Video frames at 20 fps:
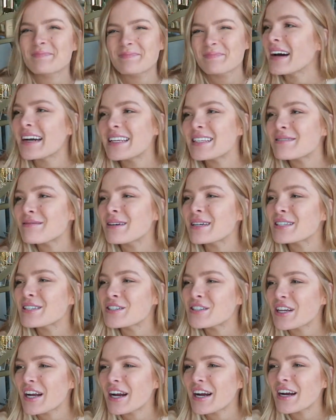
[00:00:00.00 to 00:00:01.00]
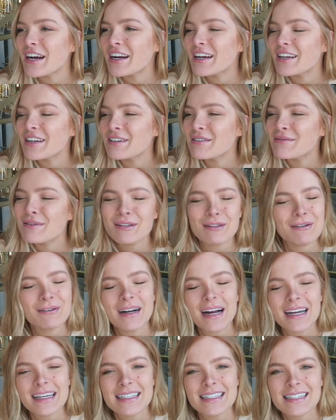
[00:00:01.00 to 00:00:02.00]
might as well share with you
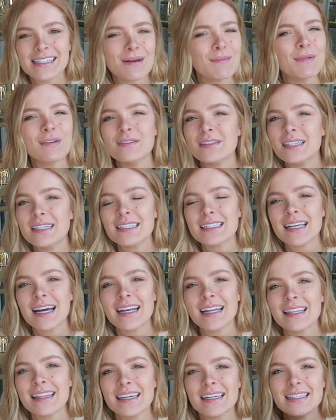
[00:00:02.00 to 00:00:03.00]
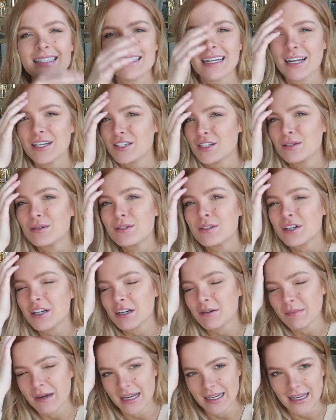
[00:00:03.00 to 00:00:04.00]
guys some of the exciting things that I do
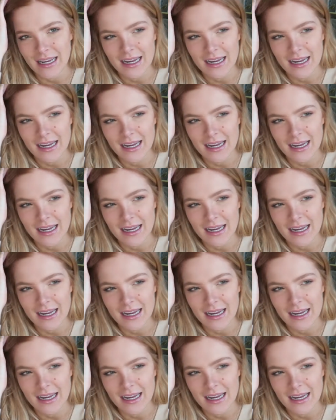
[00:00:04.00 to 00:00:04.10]
during my